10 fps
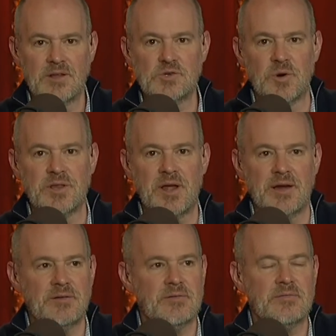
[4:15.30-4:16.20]
Enjoy the
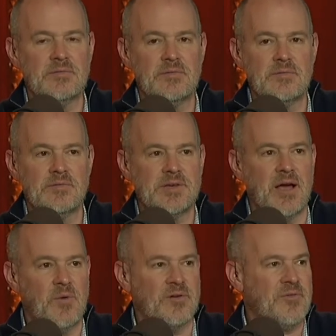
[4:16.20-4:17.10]
night,
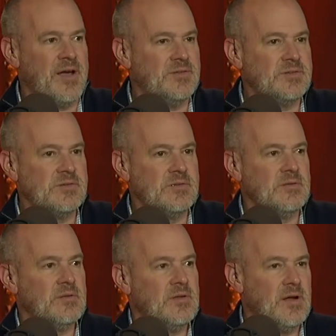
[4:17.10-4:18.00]
Jaguar fans,
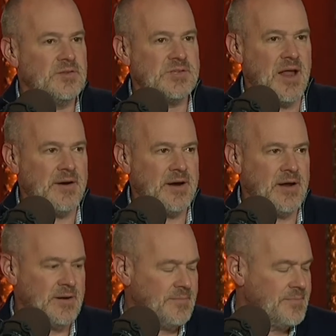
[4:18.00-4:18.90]
on Saturday
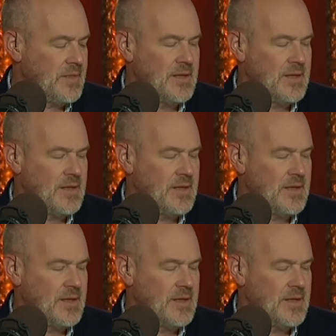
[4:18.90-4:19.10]
night.